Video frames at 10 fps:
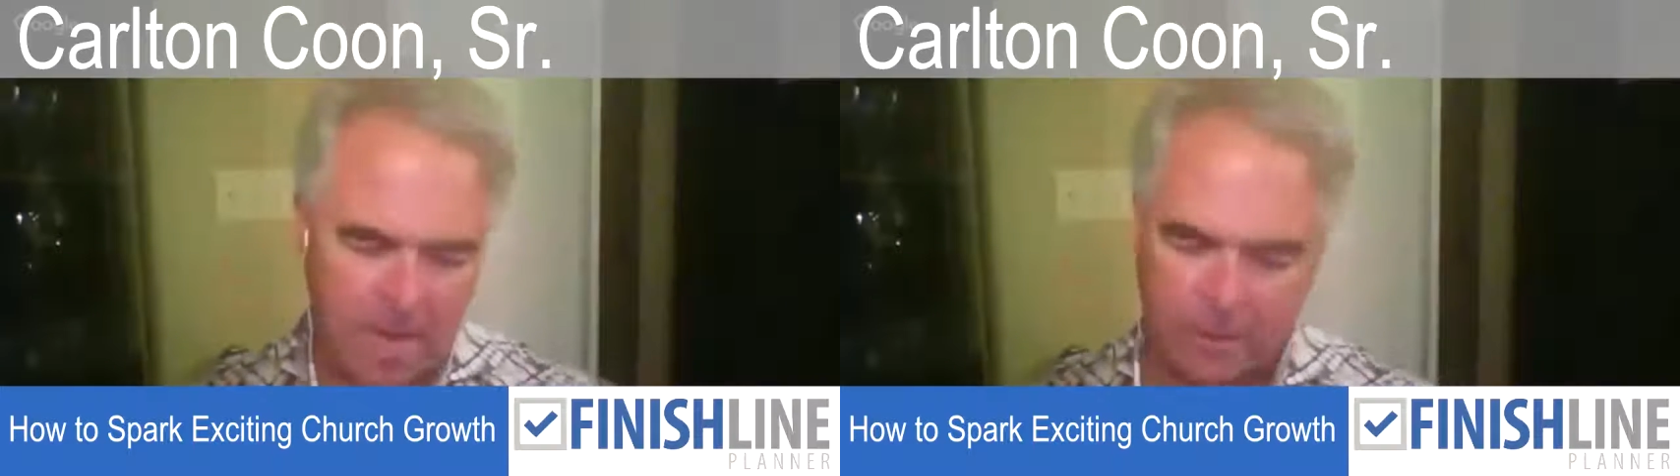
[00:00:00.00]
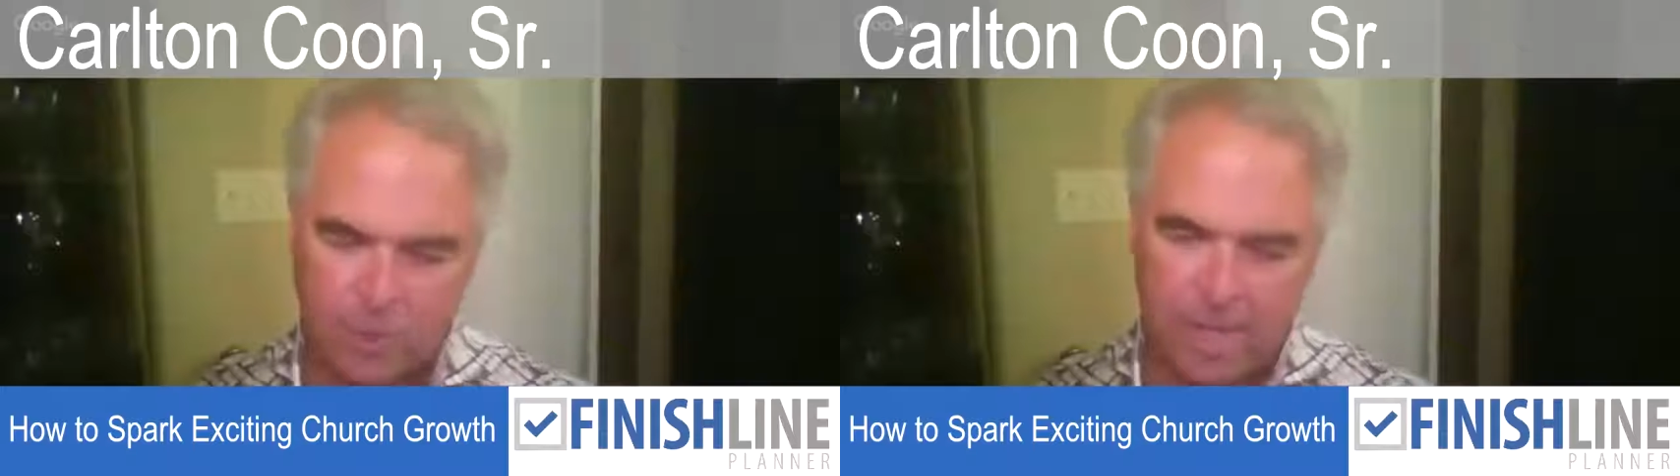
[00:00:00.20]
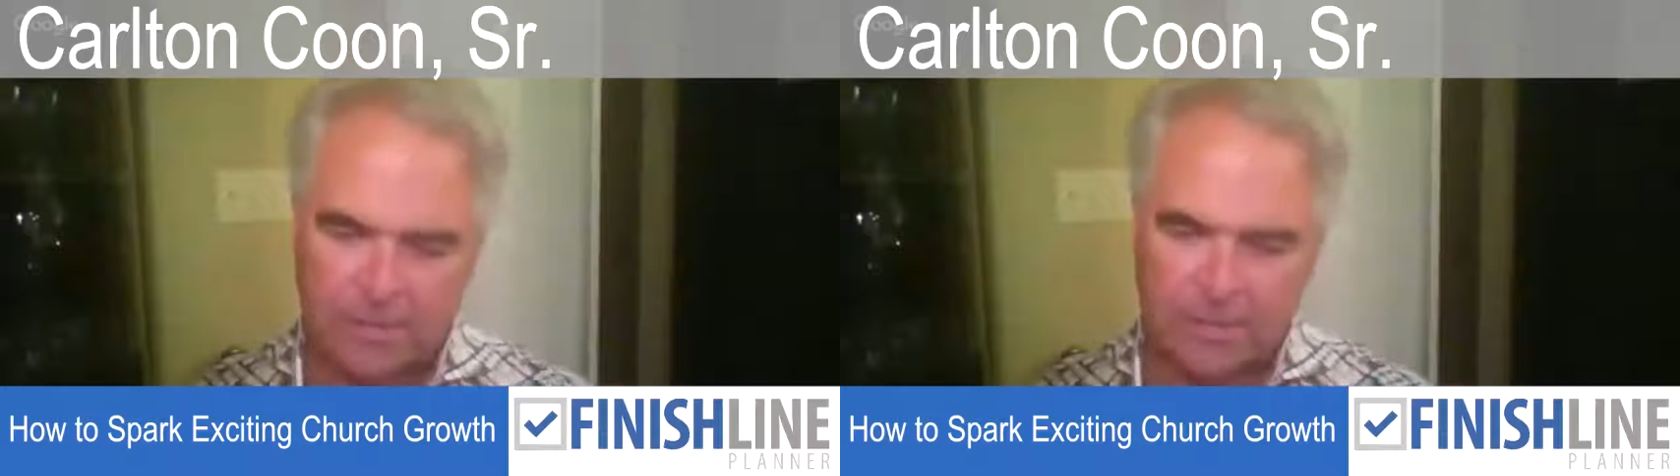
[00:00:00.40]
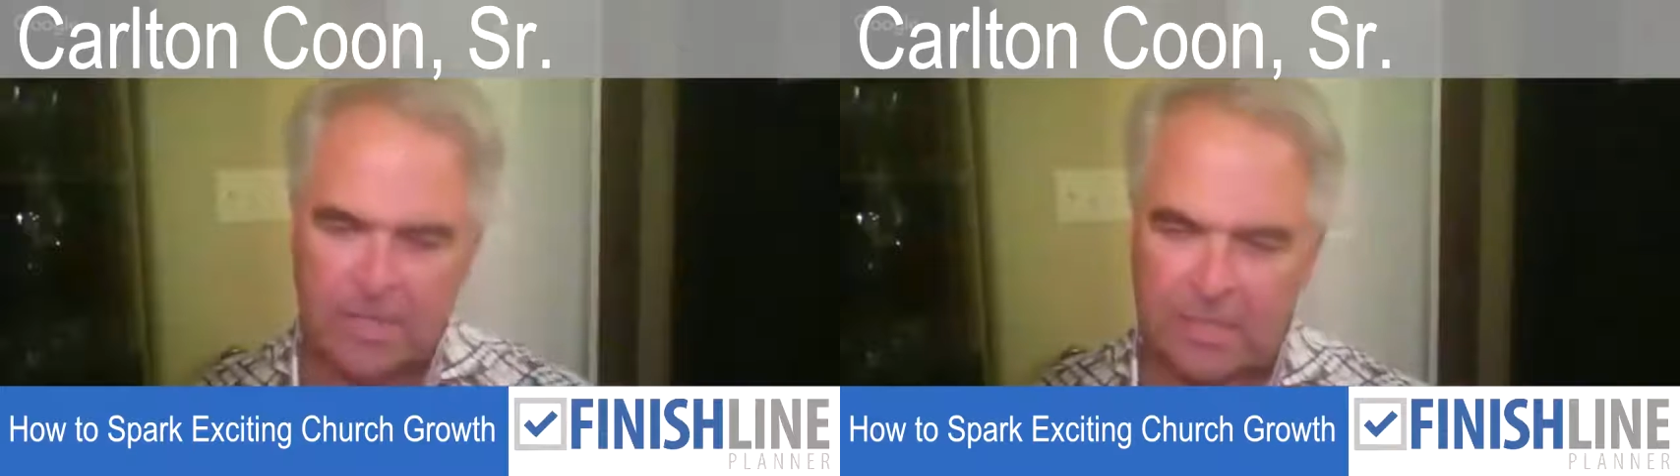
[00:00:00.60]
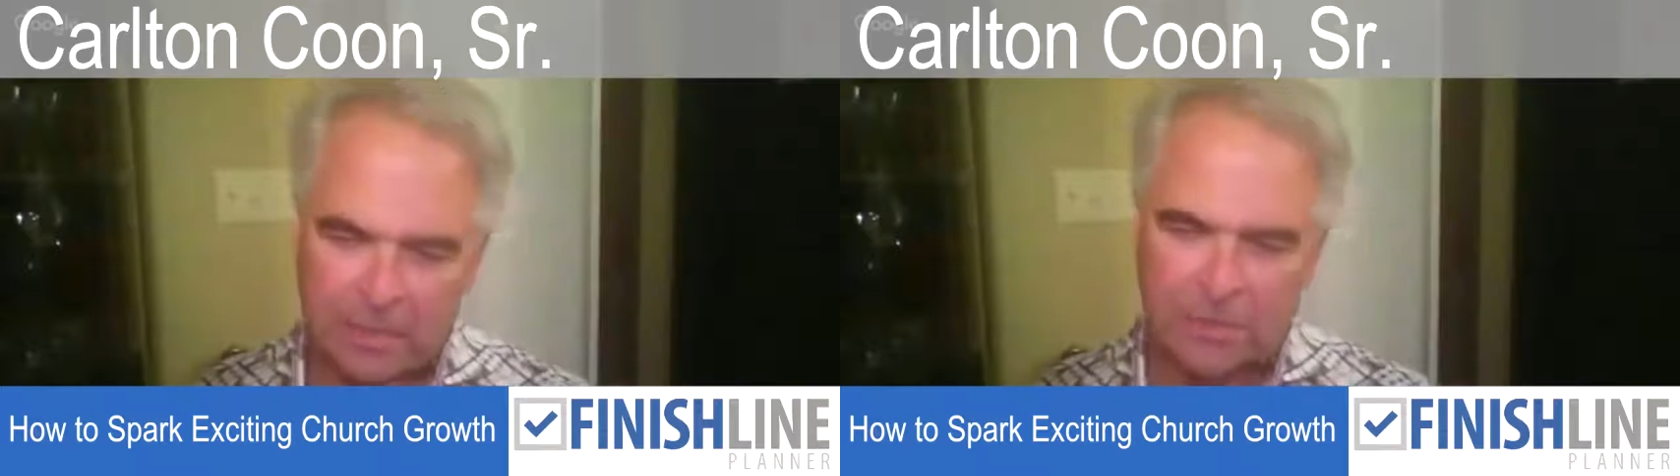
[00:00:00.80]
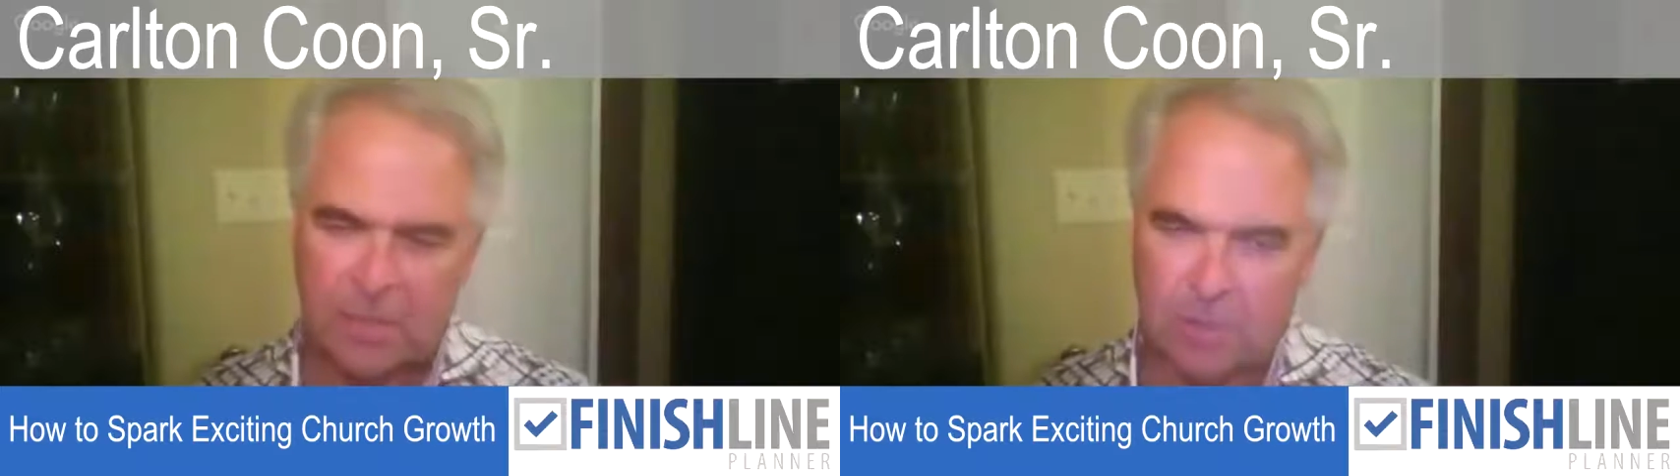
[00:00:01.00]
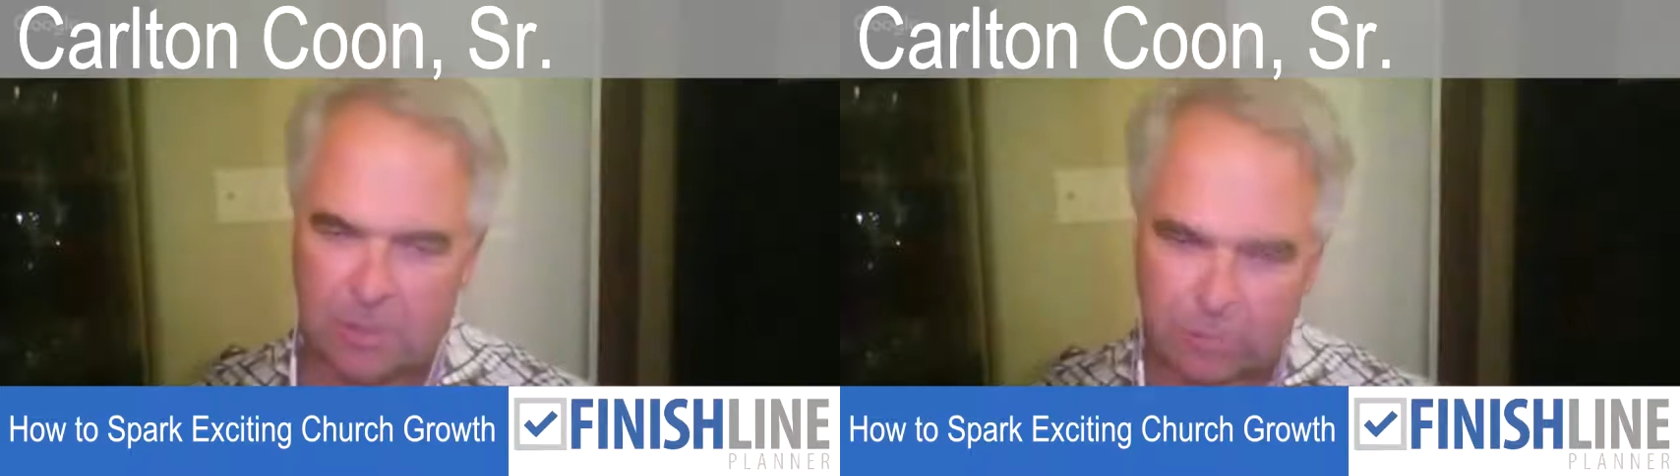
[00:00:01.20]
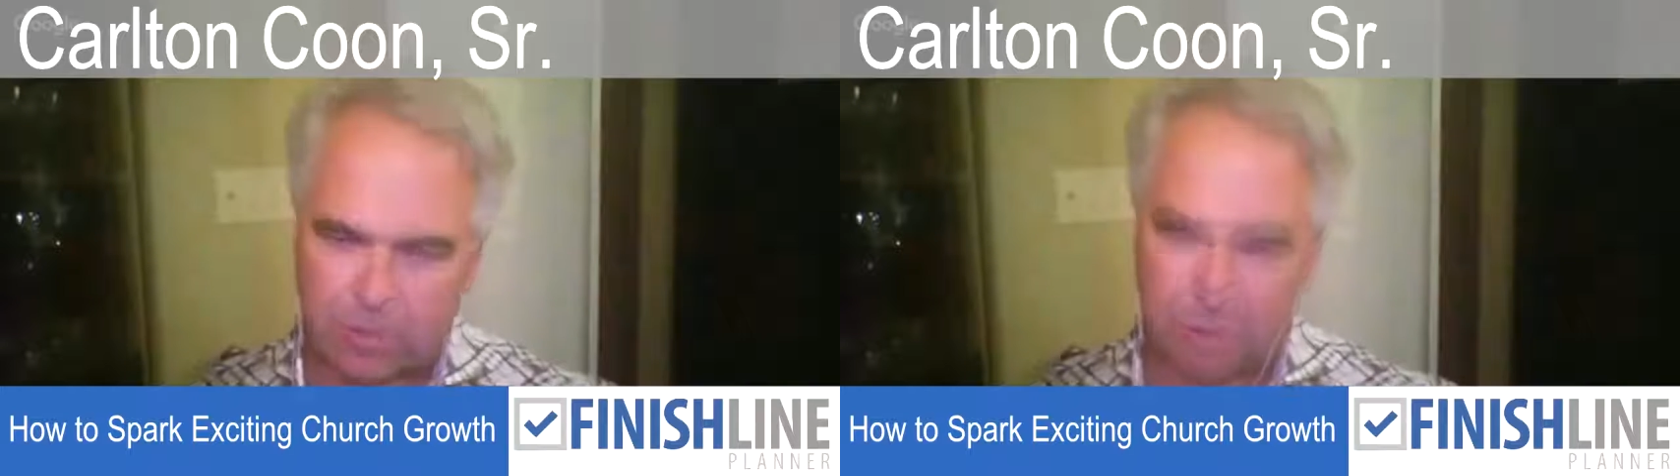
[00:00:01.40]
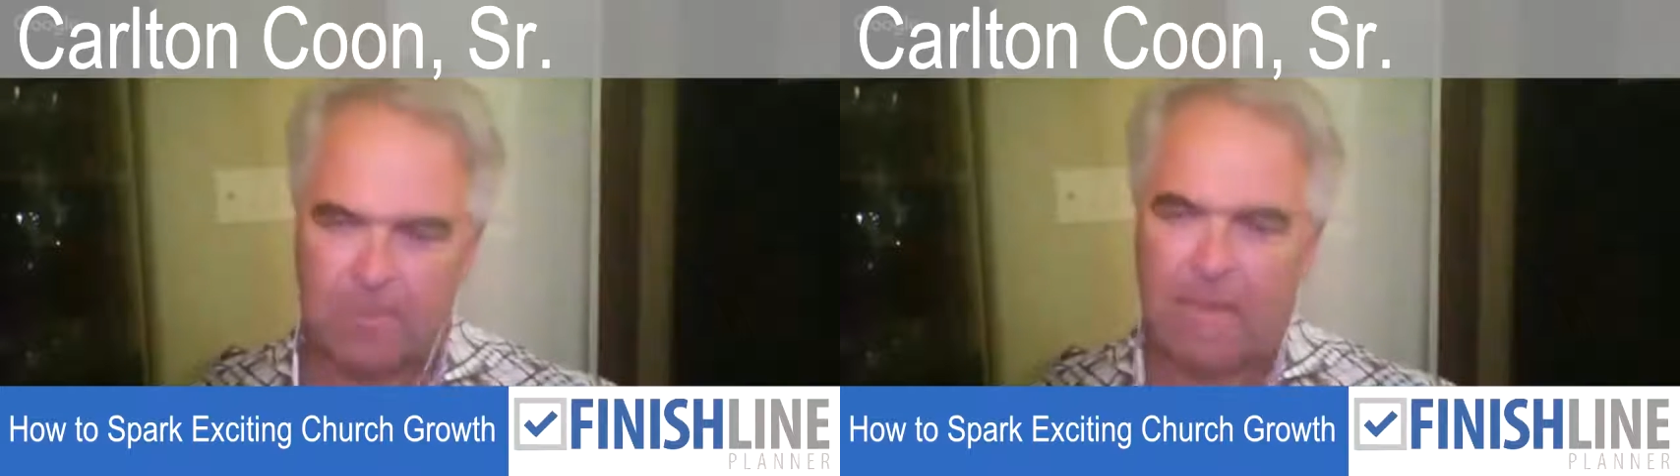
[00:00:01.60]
do I stay in touch with them?